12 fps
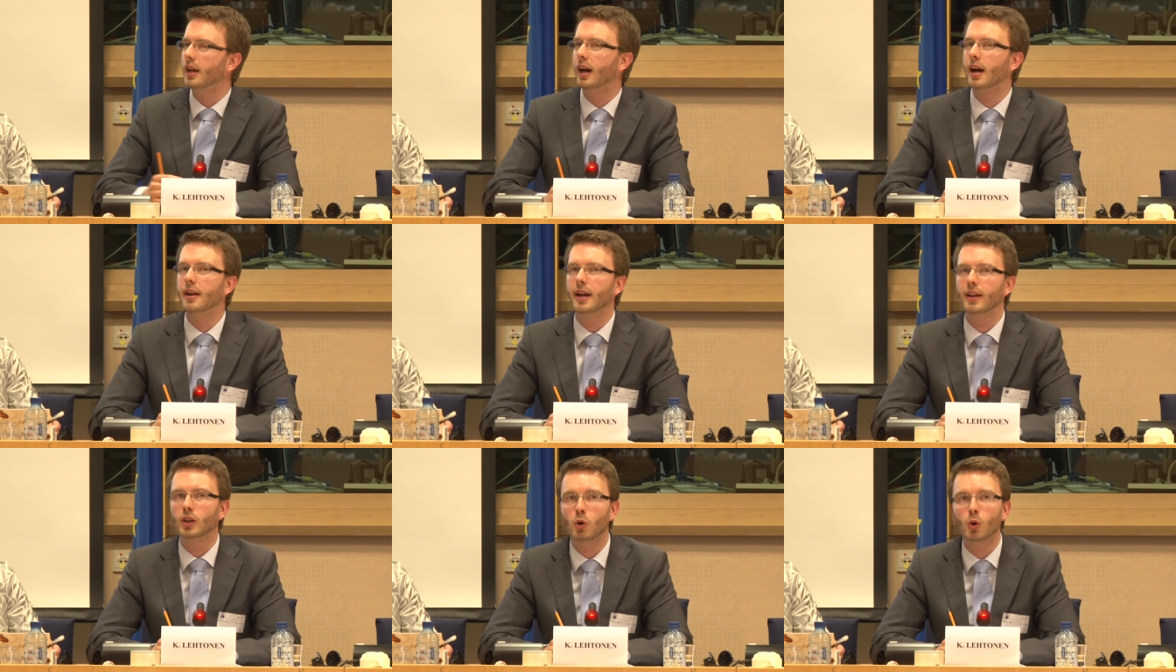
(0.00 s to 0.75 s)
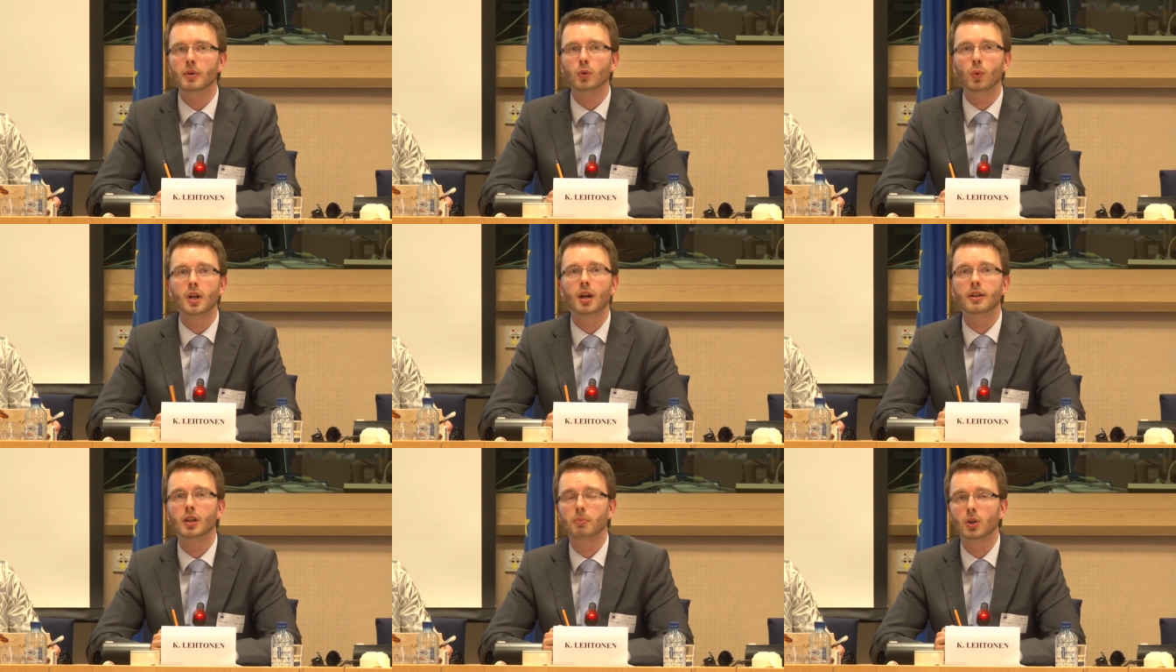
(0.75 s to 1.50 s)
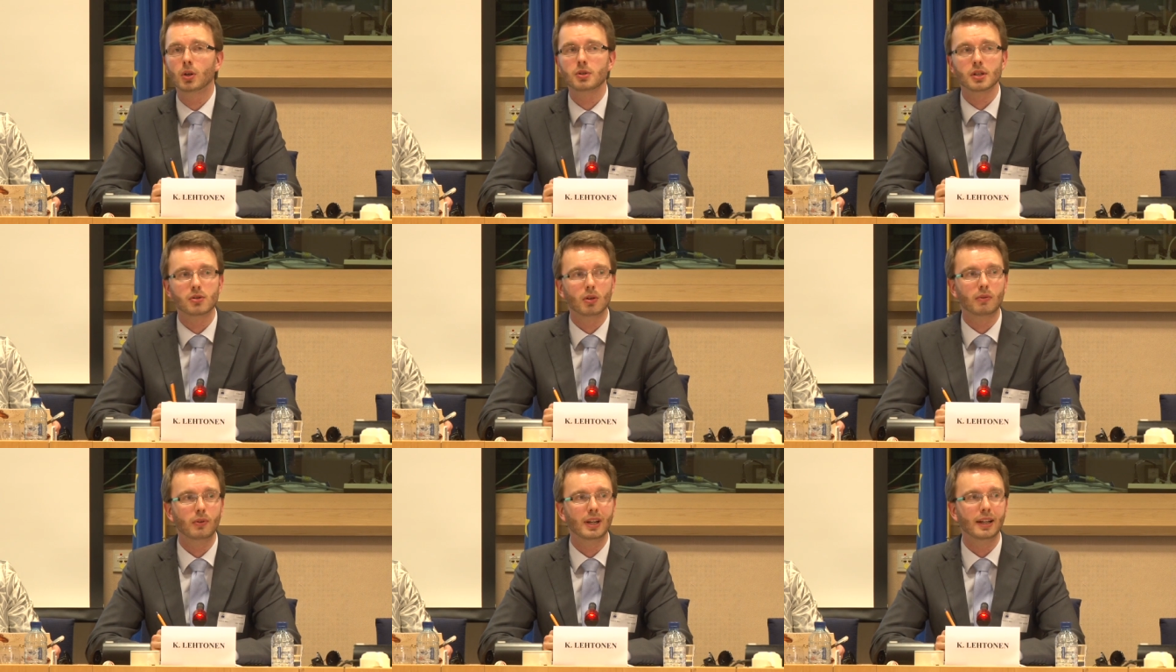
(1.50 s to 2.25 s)
And at the moment, we are in the process
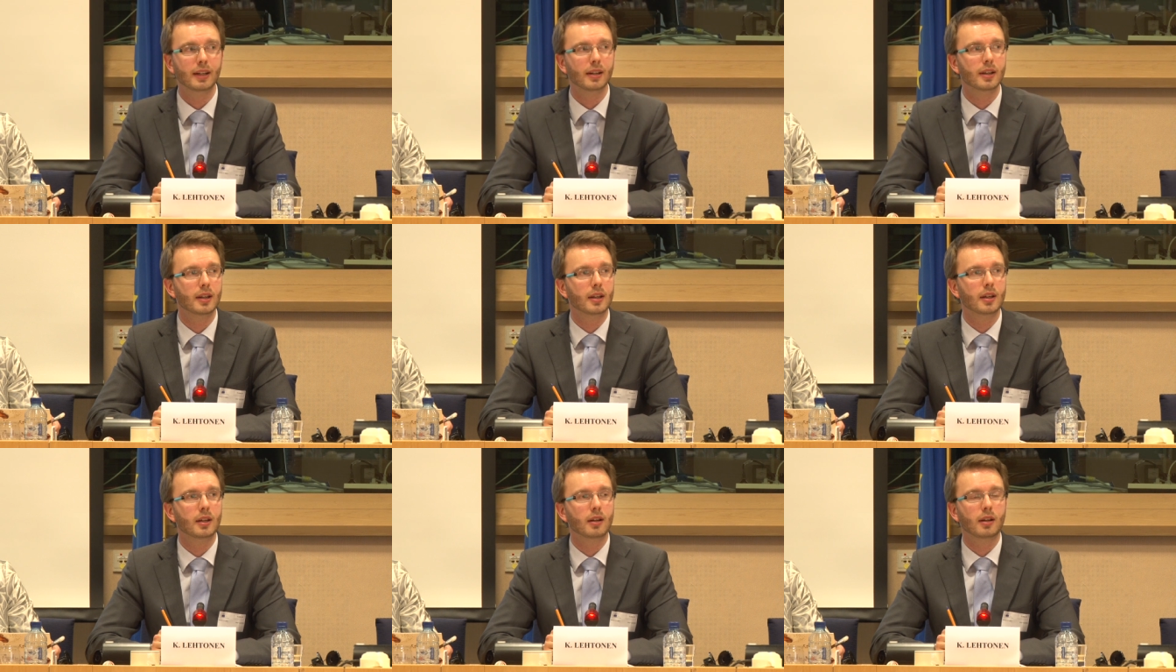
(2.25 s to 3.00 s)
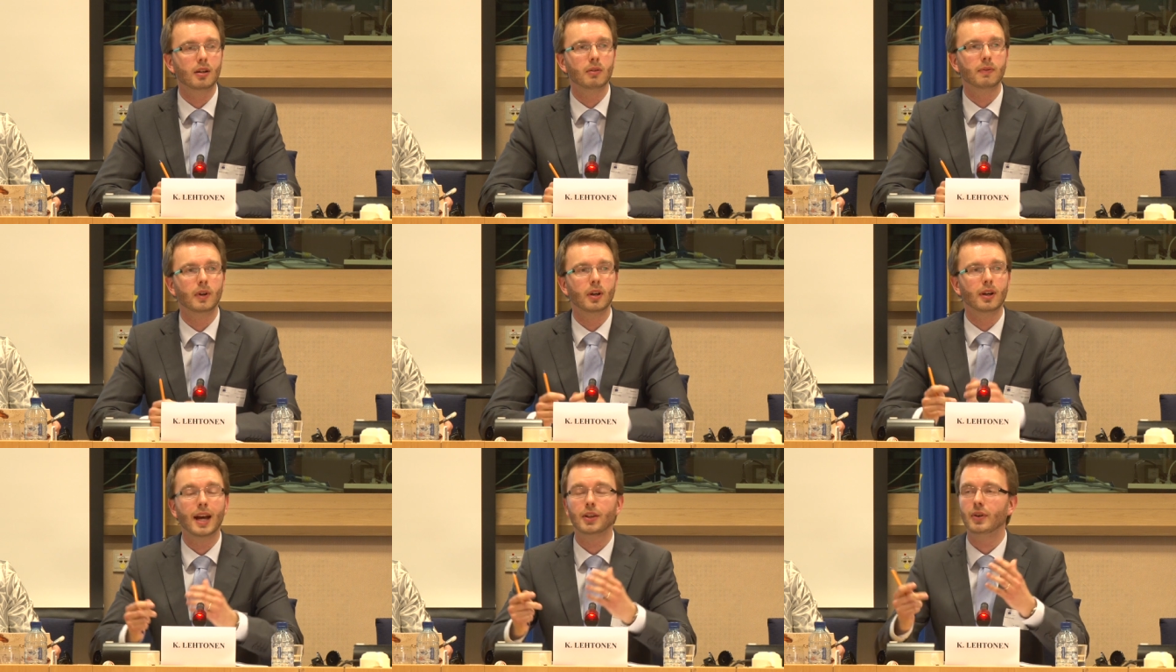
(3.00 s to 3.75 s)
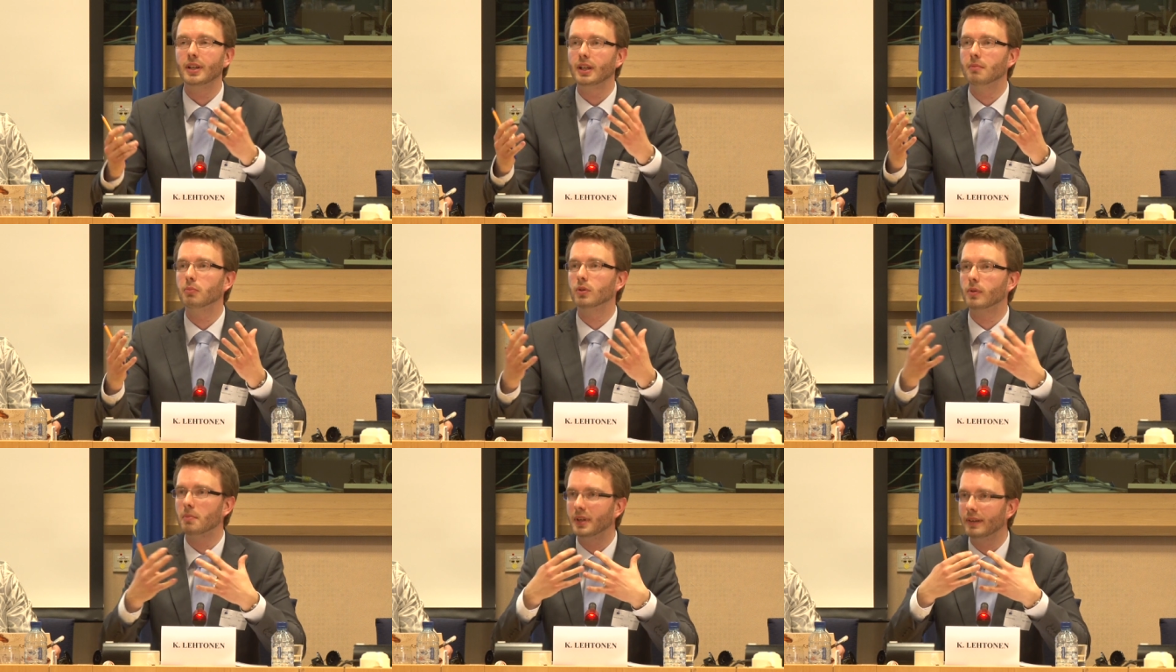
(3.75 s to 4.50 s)
of really kind of gathering input
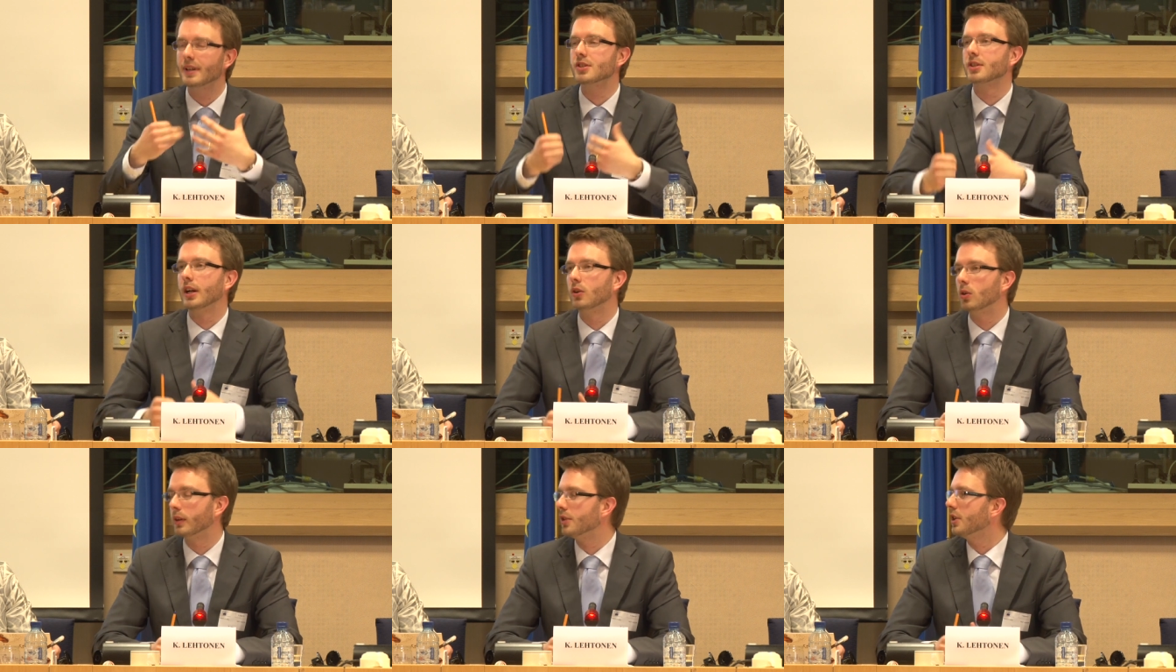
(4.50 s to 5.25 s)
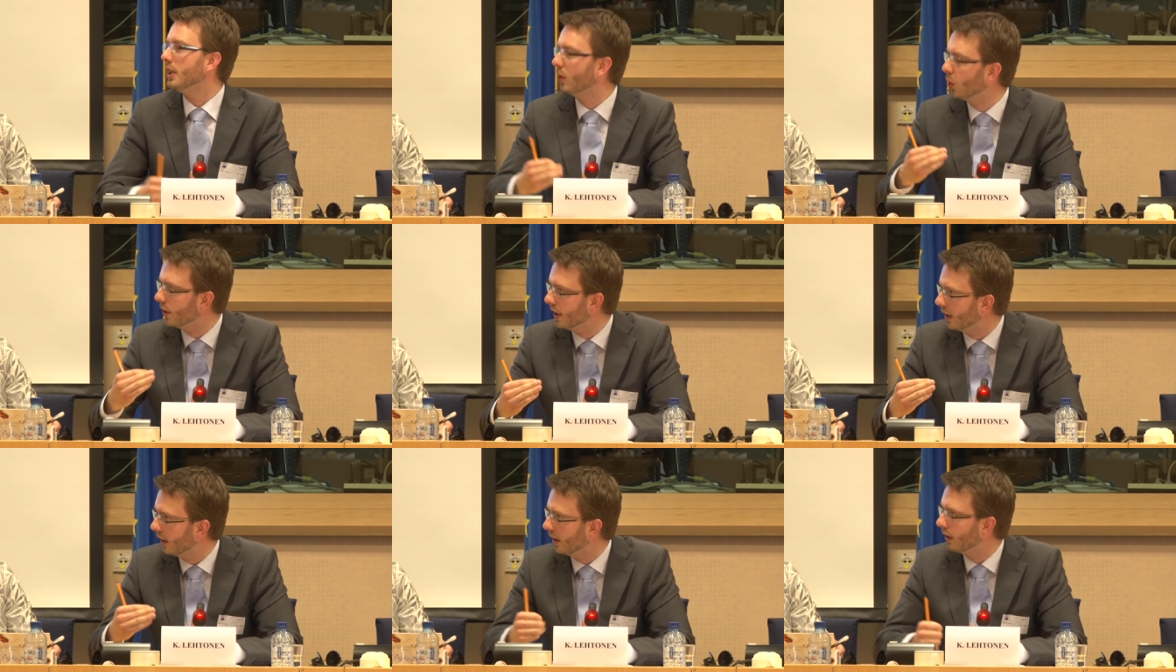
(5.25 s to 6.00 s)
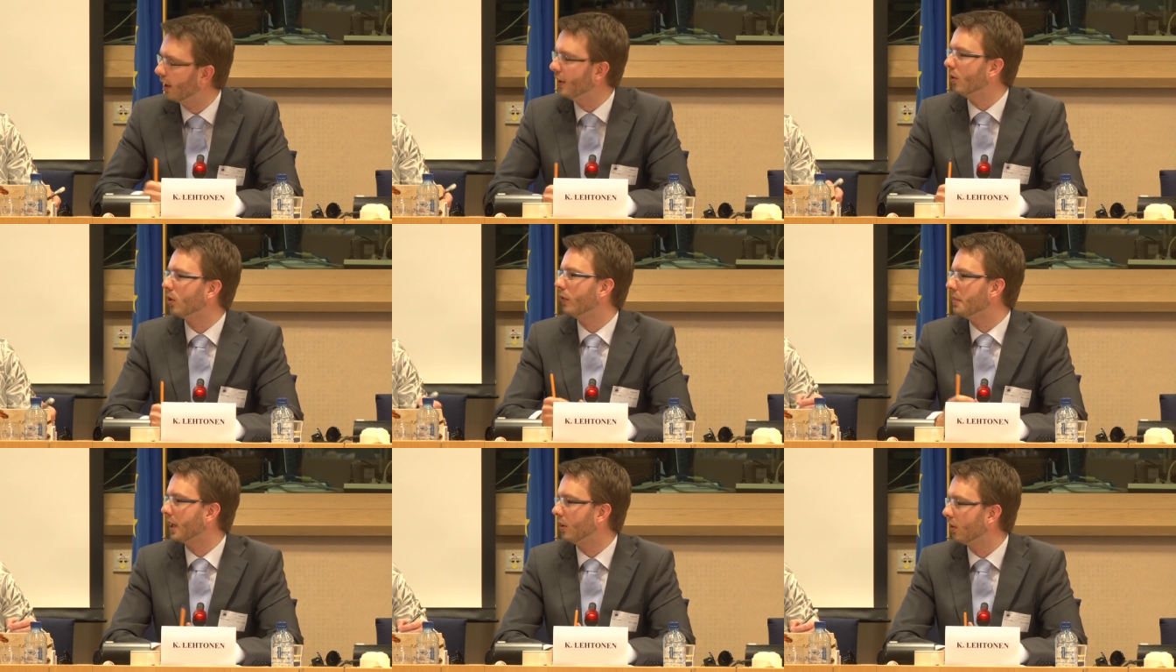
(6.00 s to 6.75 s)
from different stakeholders, including
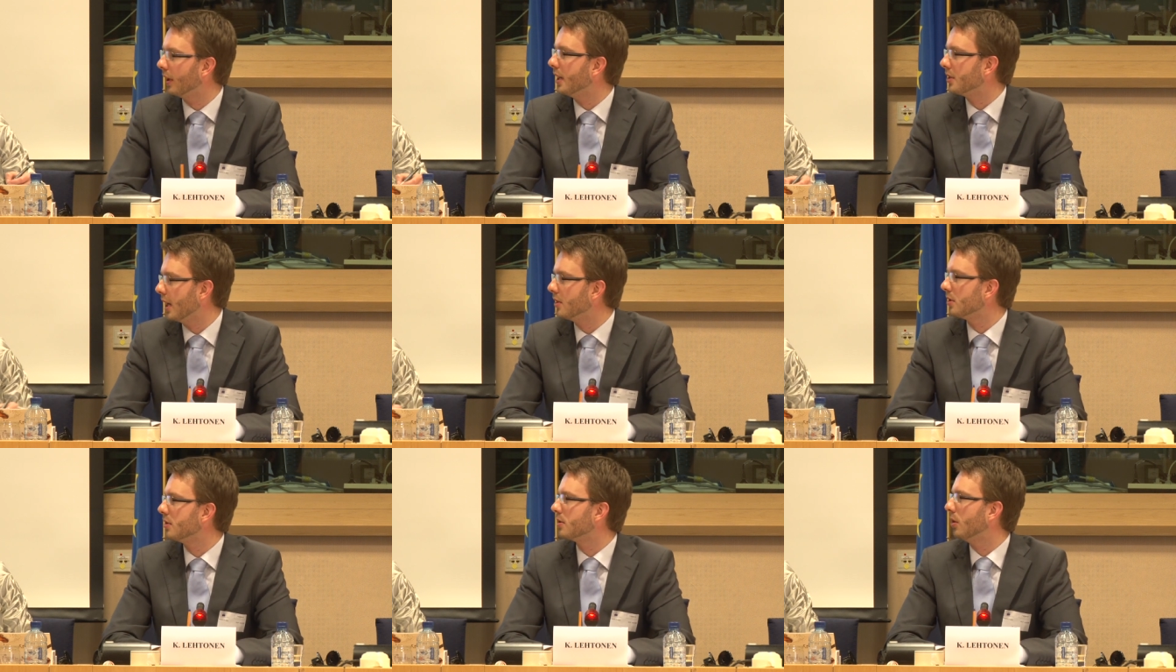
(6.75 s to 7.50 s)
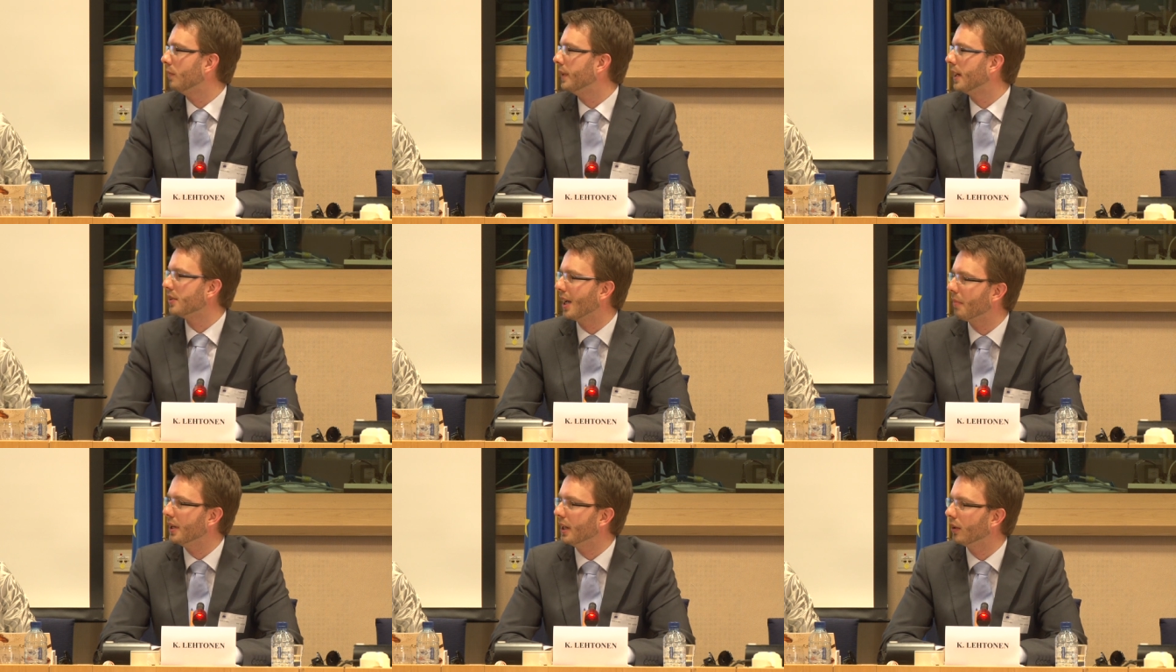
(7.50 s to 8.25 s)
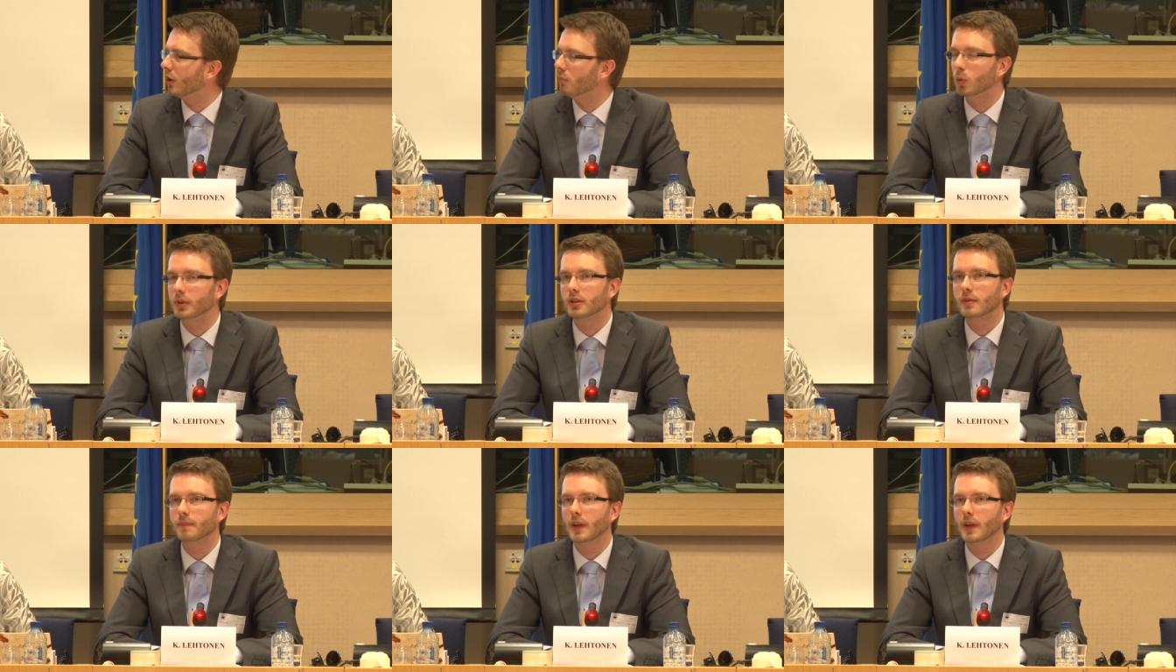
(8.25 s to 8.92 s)
non-governmental organizations. So that is happening at the moment.